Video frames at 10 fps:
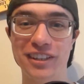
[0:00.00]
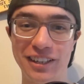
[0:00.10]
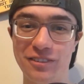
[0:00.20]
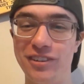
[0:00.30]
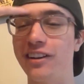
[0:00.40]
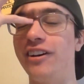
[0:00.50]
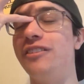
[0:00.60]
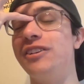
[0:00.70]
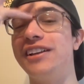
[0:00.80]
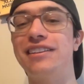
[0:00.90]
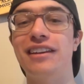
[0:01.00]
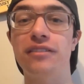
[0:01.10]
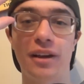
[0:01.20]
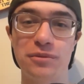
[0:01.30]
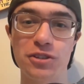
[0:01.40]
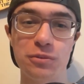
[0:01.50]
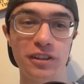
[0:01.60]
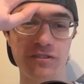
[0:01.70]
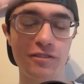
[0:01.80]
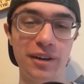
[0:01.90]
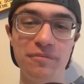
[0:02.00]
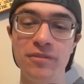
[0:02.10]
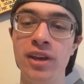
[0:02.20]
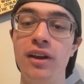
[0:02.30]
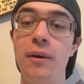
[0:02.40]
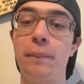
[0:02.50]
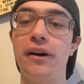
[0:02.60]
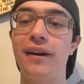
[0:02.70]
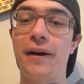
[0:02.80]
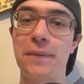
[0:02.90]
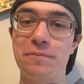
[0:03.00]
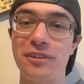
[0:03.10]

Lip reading: video out. But I'm stupid. It's fine. But I'll